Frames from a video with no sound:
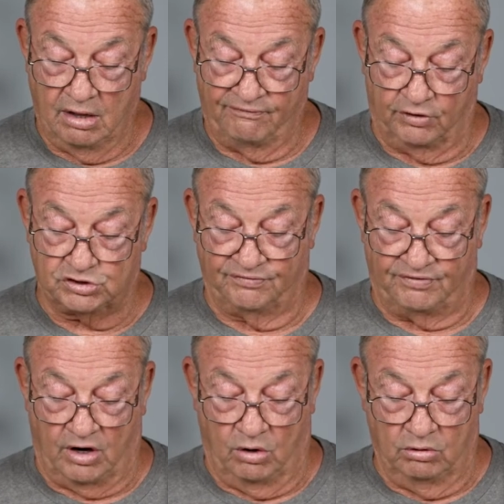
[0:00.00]
first of
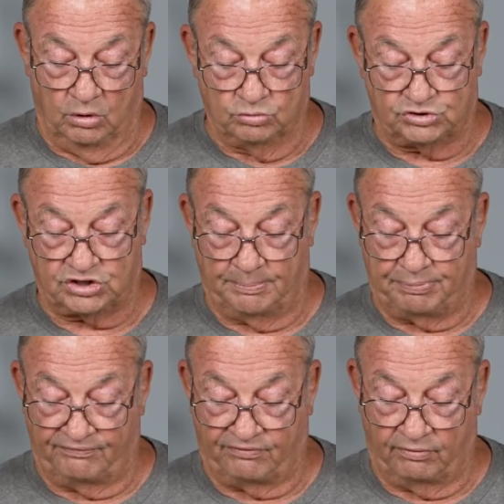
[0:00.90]
all on
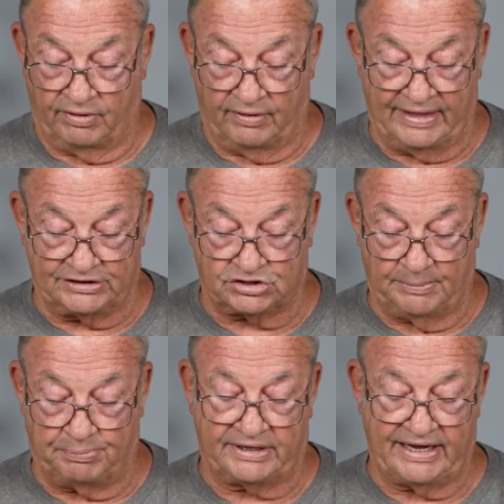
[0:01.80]
for the, that
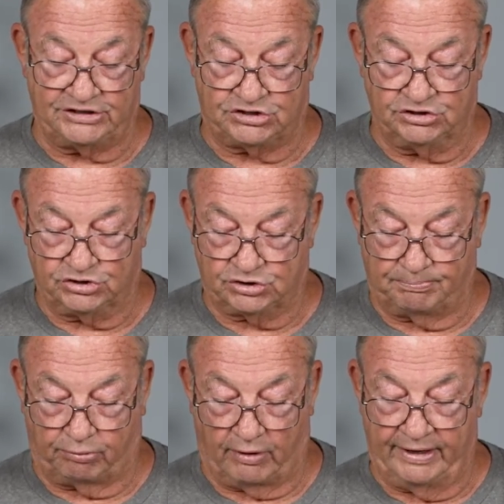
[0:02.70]
supplications
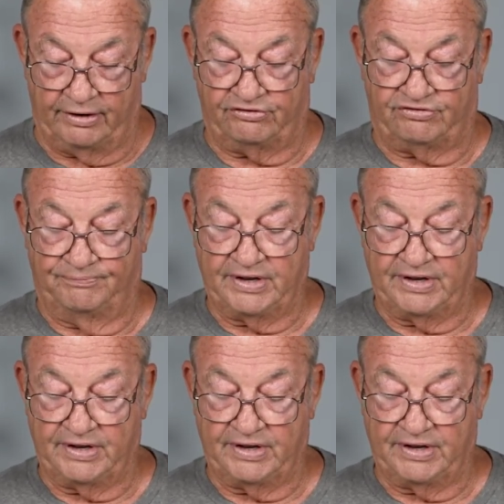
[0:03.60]
prayers